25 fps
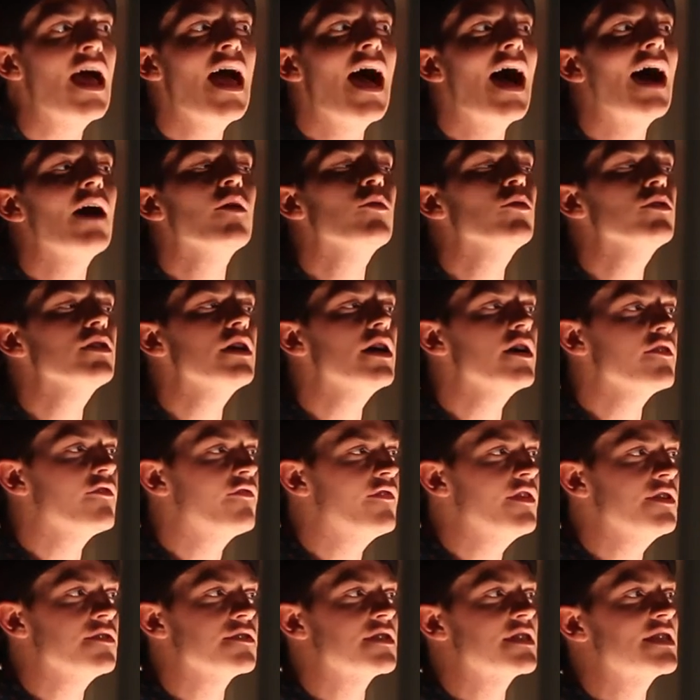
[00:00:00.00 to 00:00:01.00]
I will not
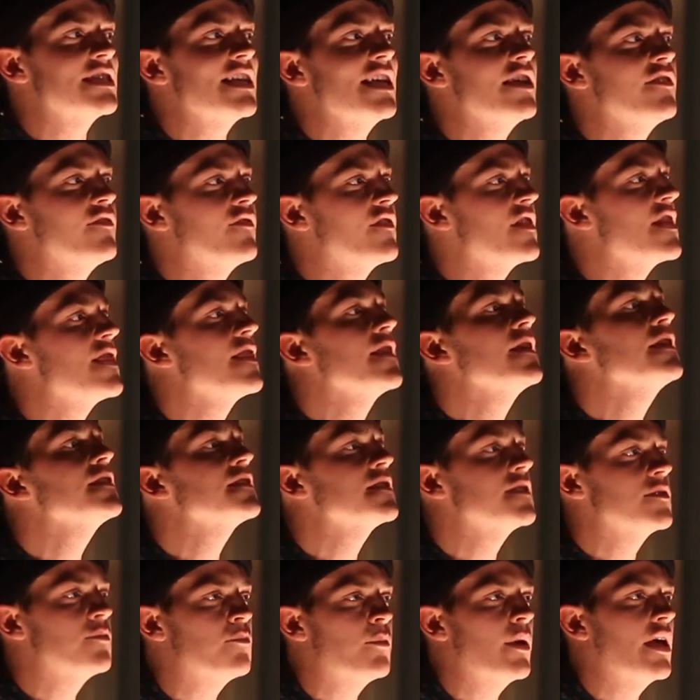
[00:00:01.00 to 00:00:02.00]
feel safe in this
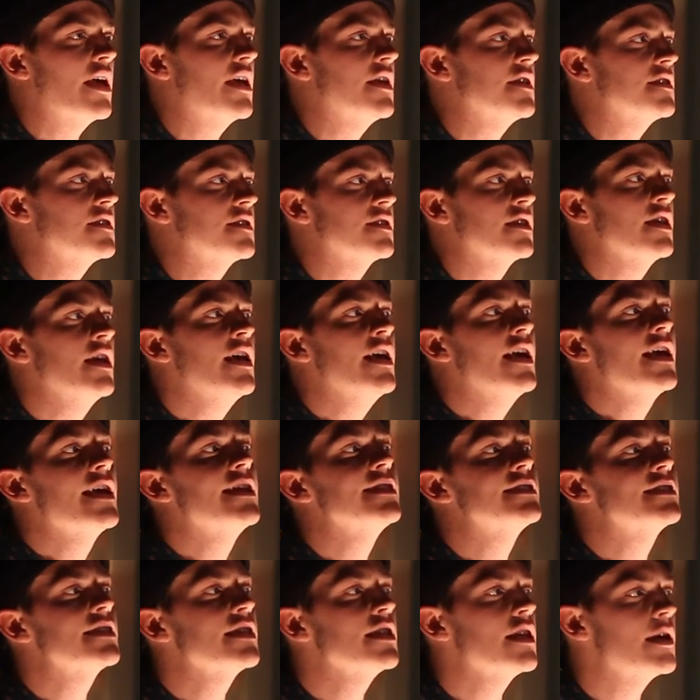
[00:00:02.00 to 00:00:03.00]
space
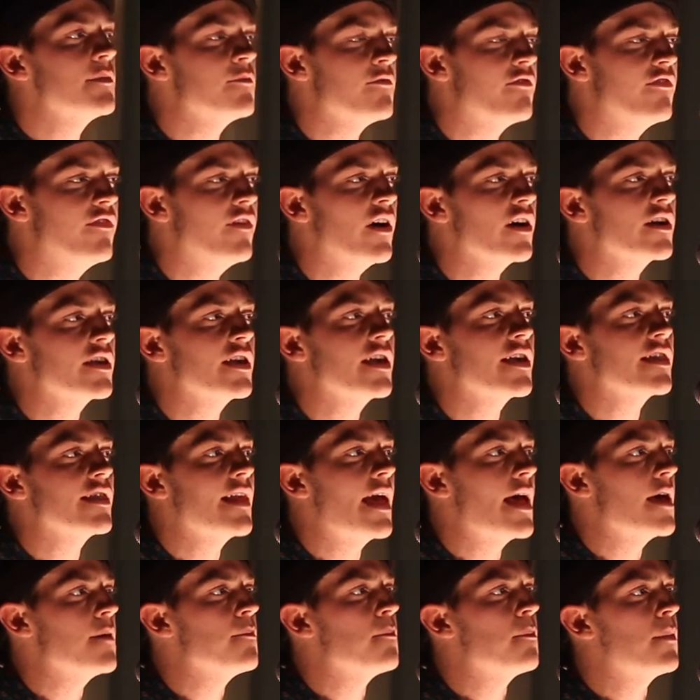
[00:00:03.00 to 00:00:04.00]
until I'm fucking
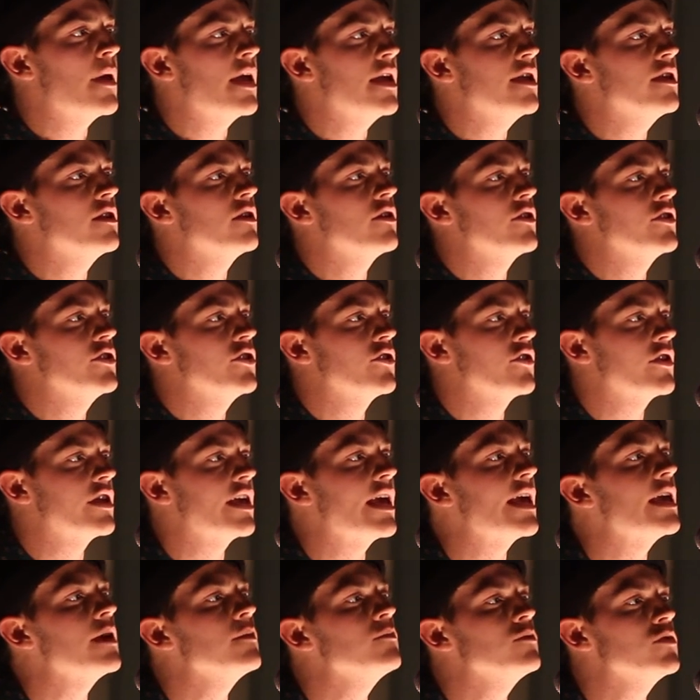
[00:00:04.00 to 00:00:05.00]
that bait on your
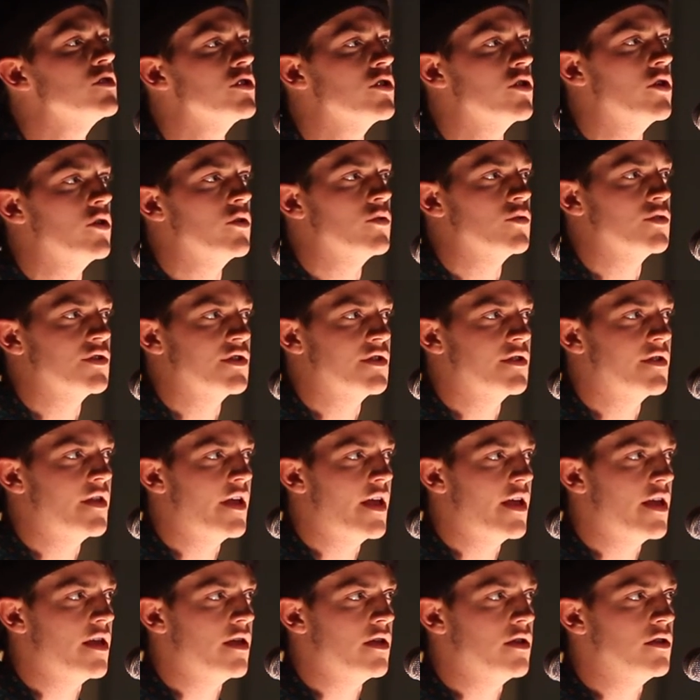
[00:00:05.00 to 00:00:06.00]
game show
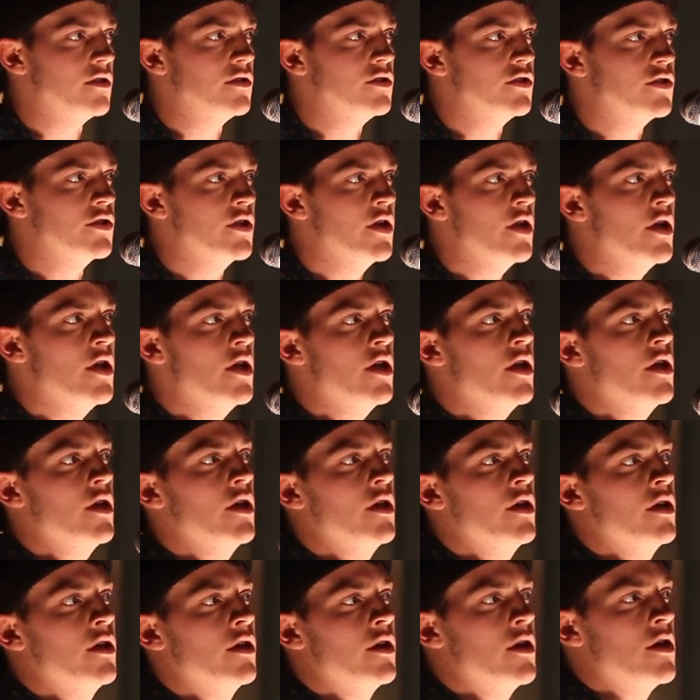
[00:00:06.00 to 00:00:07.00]
stage,
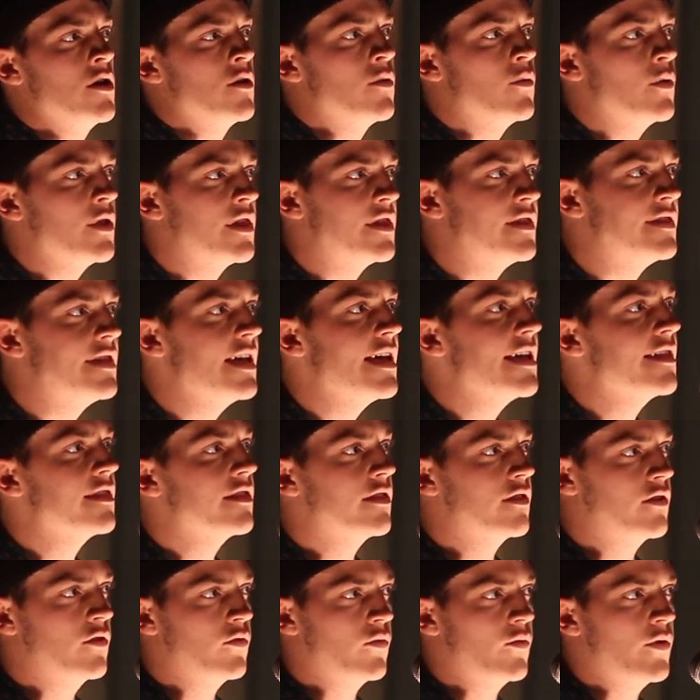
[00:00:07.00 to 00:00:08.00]
with
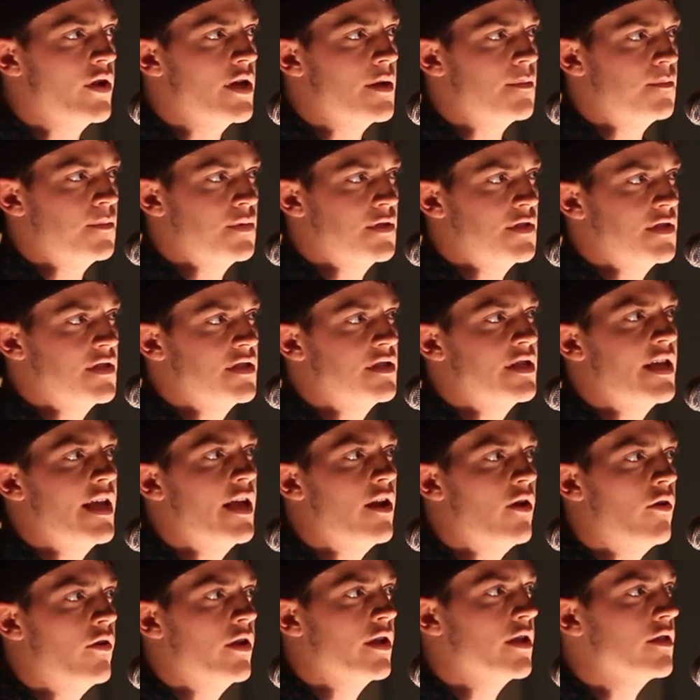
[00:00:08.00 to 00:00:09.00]
death grips
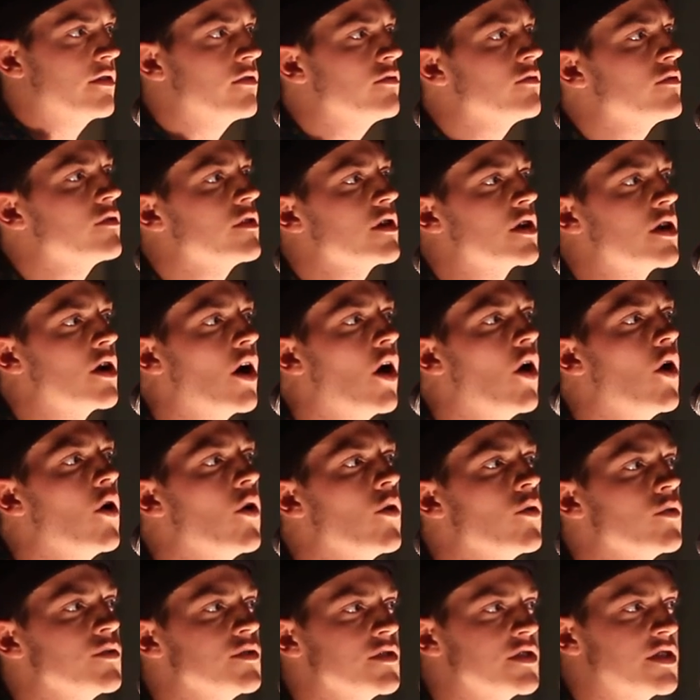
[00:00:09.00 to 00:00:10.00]
tearing through the
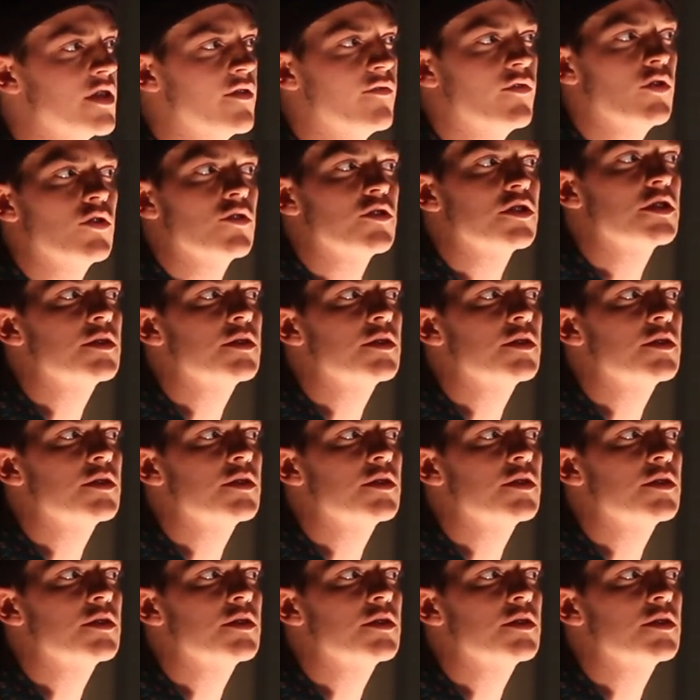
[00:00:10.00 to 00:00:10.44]
cones of your